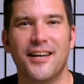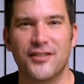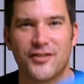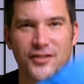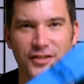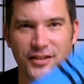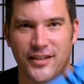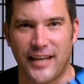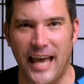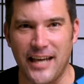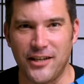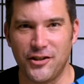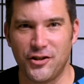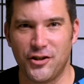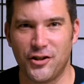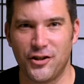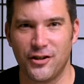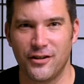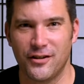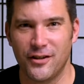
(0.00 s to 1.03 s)

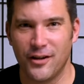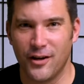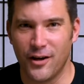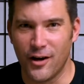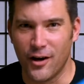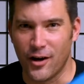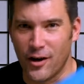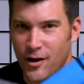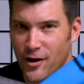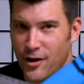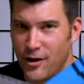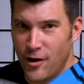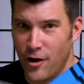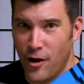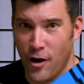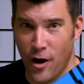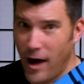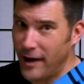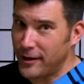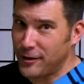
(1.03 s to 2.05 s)
sketch,
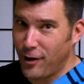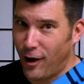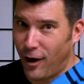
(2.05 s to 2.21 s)
not